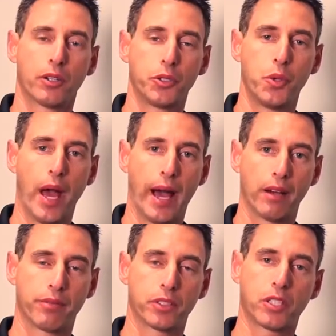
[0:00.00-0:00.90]
you
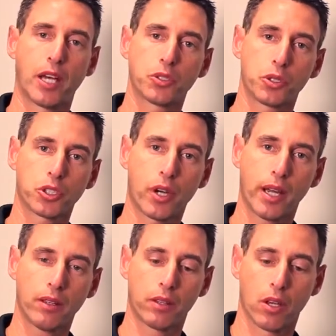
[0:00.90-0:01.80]
have tensile
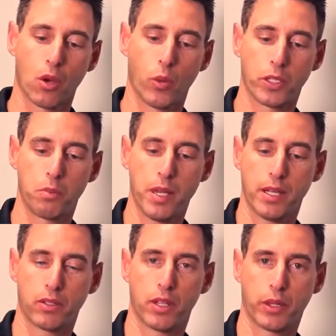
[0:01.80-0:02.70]
strength, which
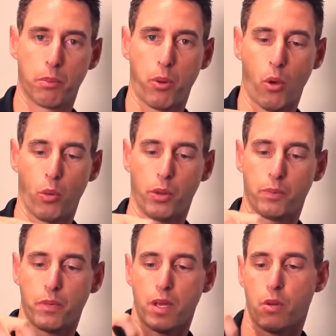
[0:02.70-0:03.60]
means that the
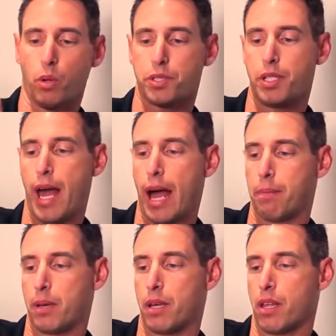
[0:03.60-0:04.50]
bolt will
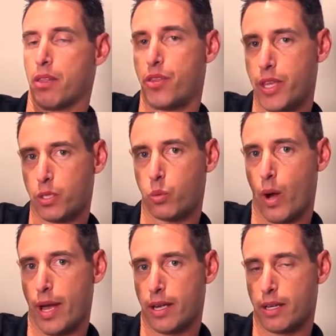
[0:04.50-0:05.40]
snap this
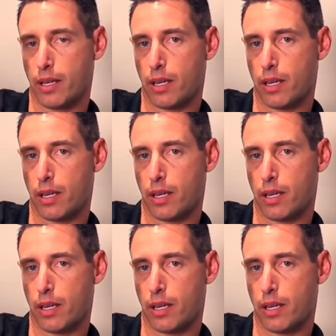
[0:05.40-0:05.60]
way.